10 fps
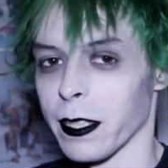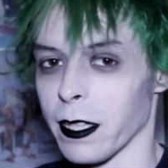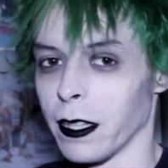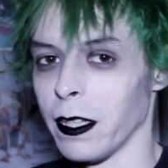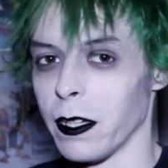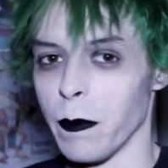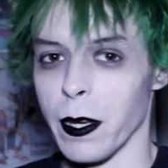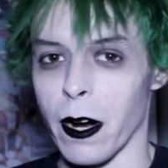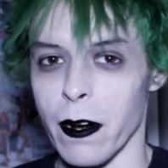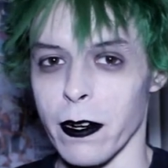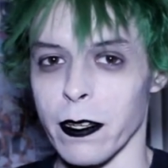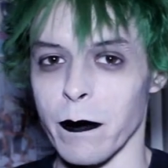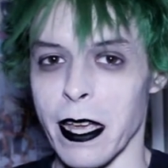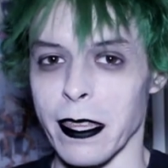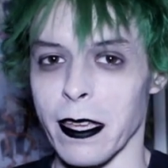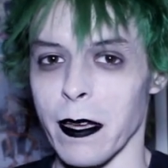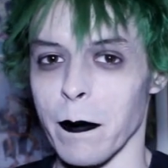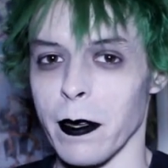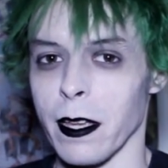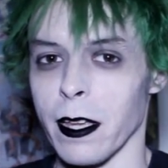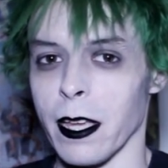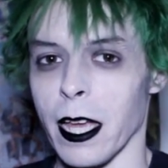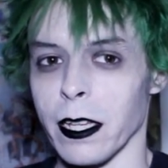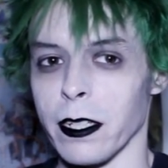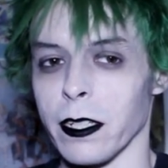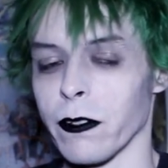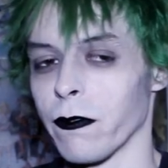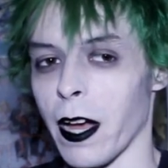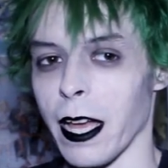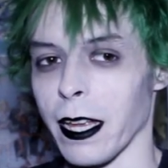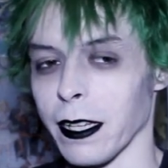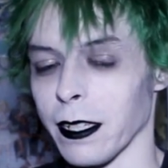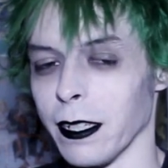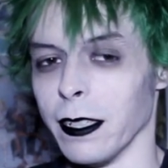it's a little bit harder to make them and to just find